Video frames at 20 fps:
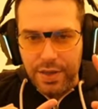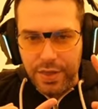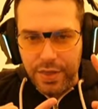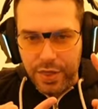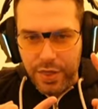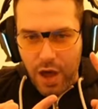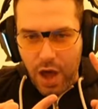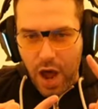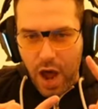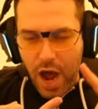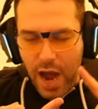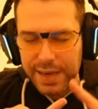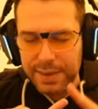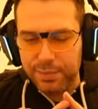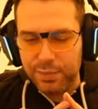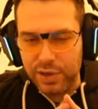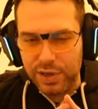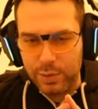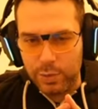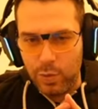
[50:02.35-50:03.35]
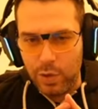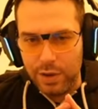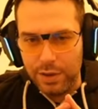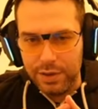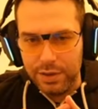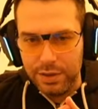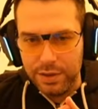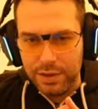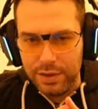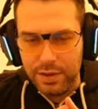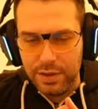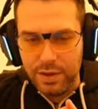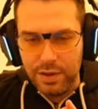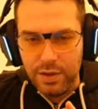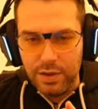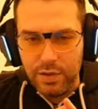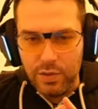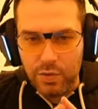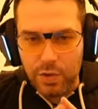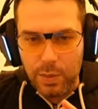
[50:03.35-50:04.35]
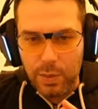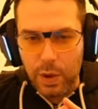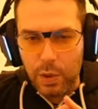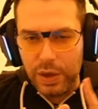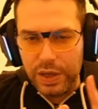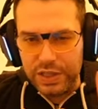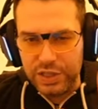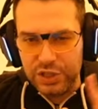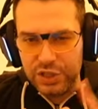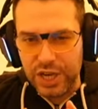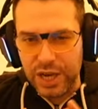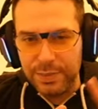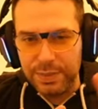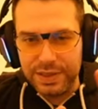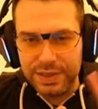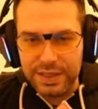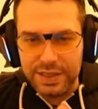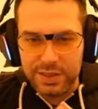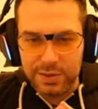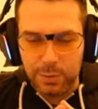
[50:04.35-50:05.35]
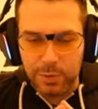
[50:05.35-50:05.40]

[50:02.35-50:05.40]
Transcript: The hybrid one from our Japanese